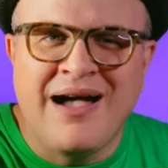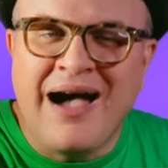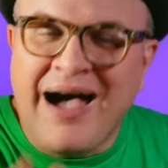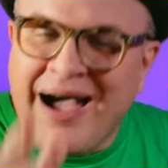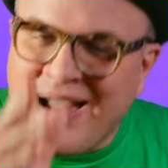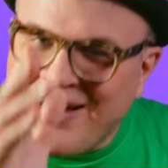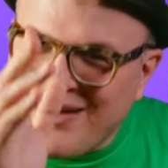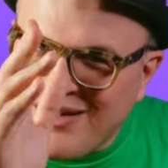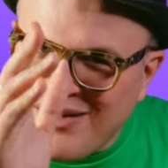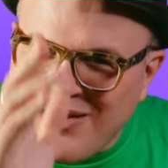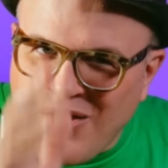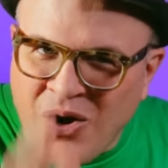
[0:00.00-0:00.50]

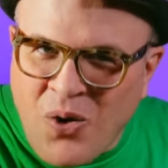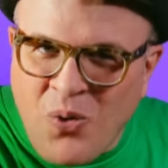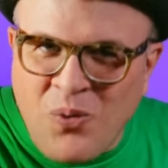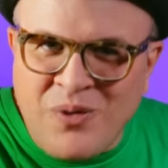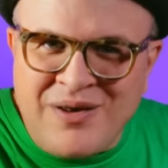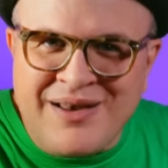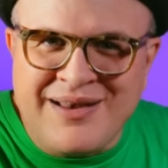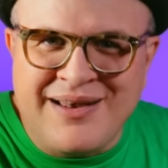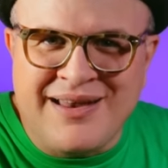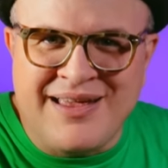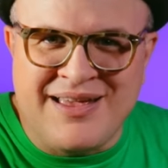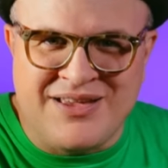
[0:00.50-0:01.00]
I know
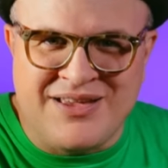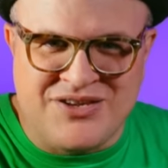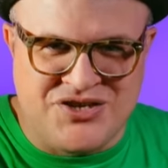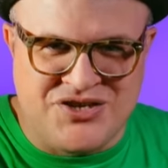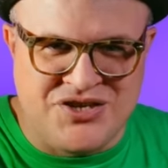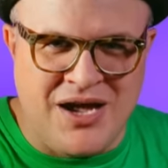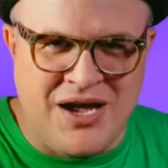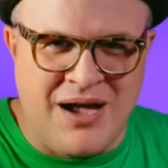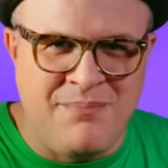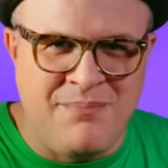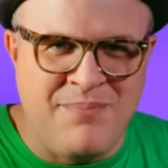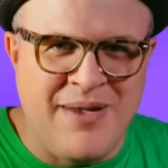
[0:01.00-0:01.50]
what it is,
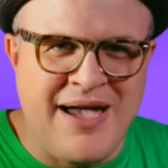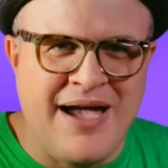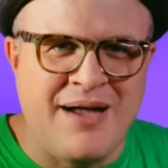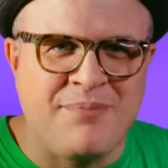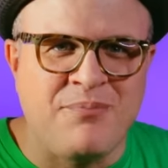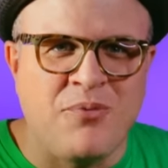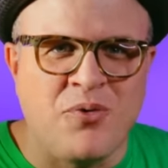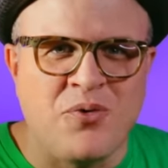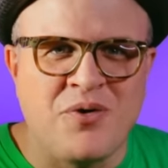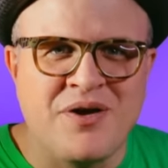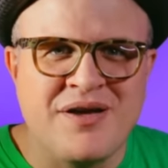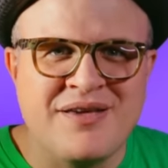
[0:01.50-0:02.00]
shot
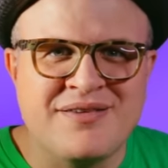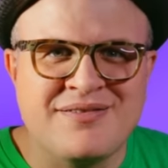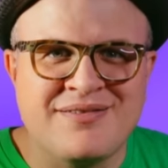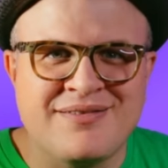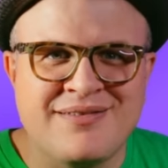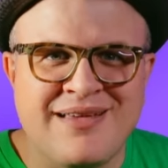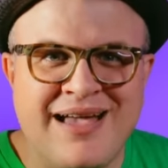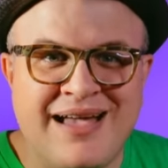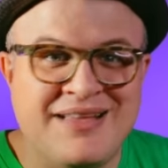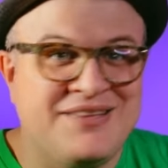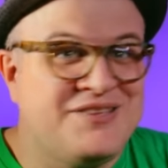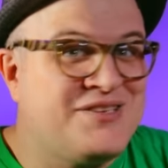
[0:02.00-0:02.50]
back Maurice.
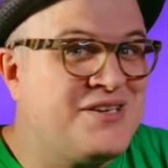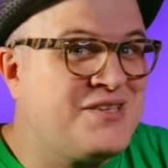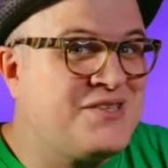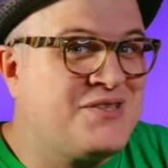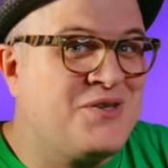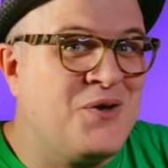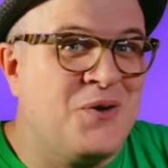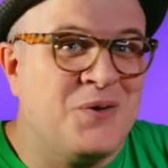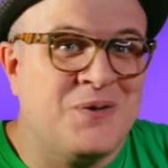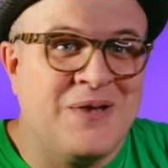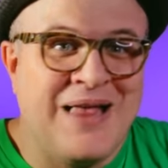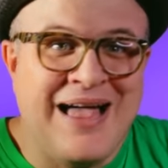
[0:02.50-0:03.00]
I just
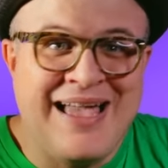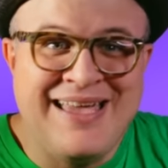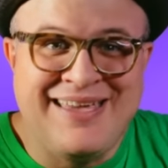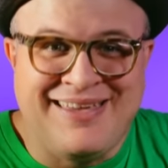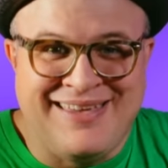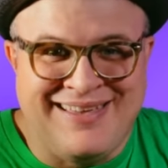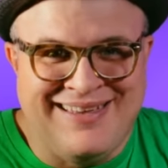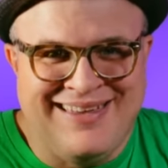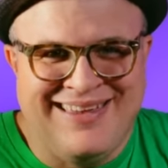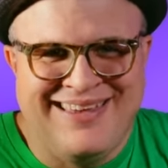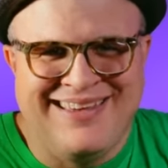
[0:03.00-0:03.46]
don't like it.